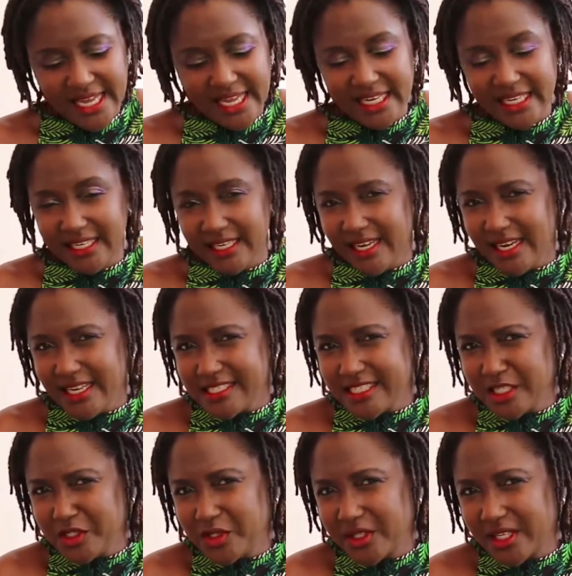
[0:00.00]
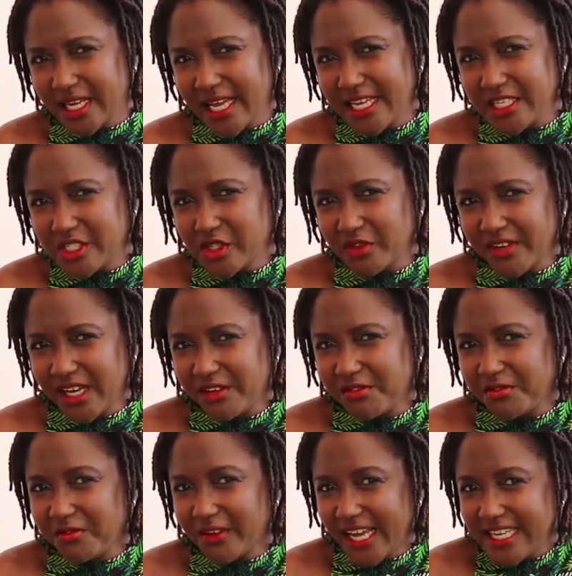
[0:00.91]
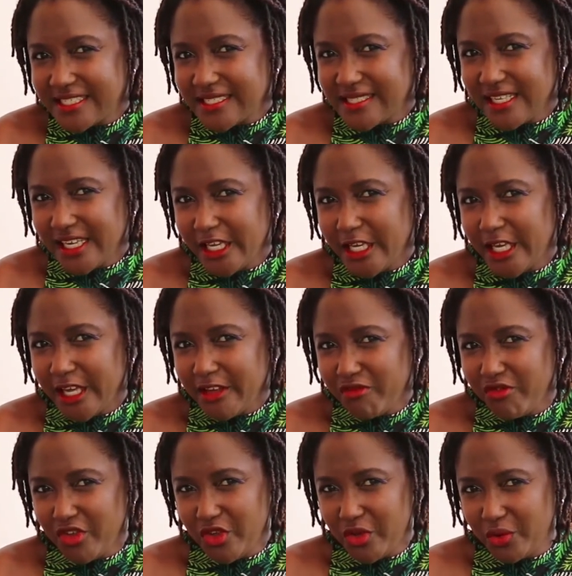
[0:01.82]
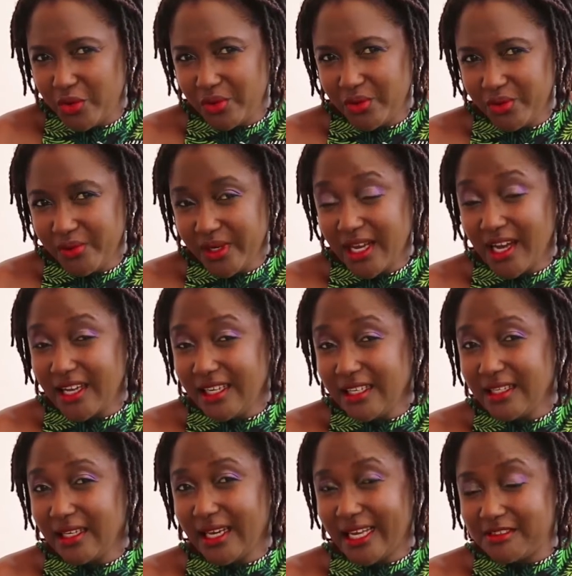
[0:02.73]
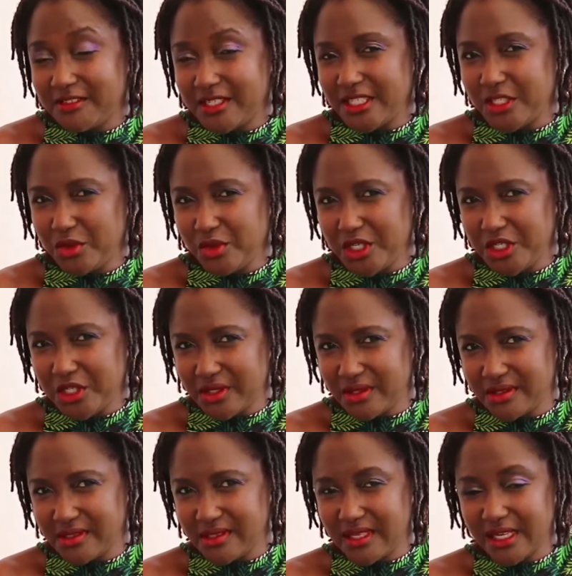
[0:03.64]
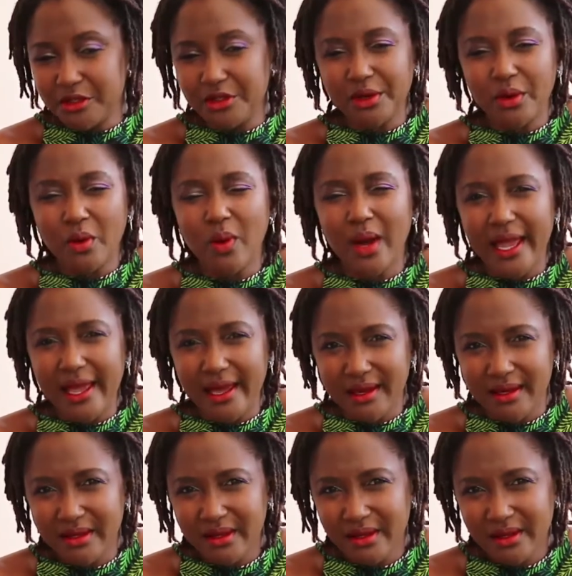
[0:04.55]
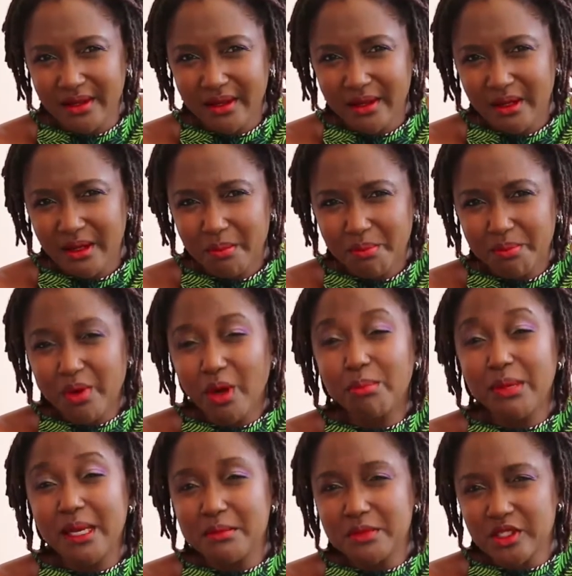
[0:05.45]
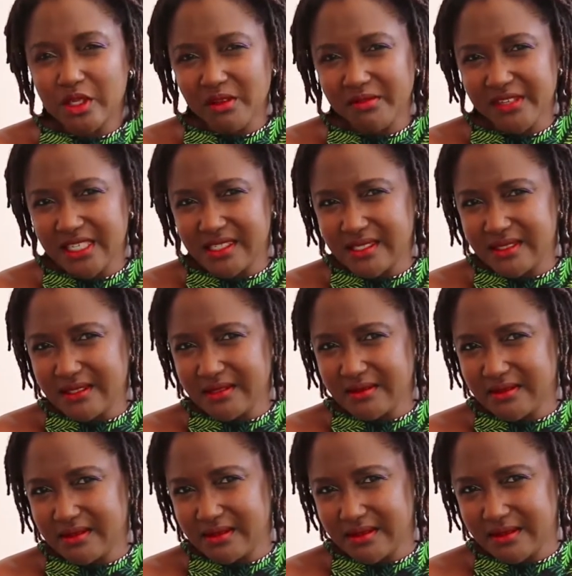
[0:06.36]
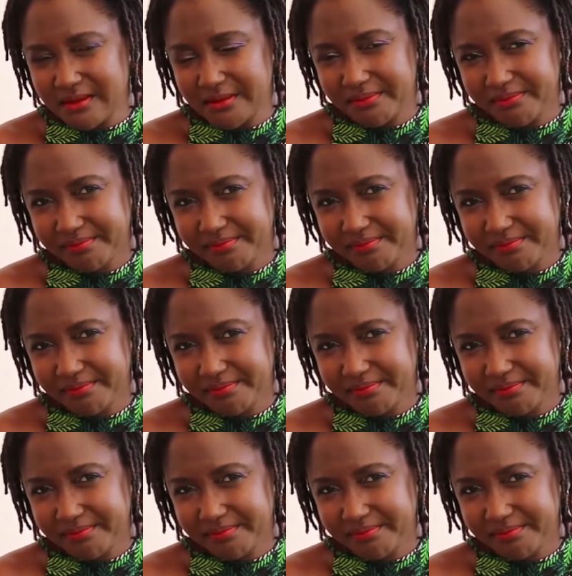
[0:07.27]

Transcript: Listen to the kinds of advice they give you regarding life situations that require problem-solving skills.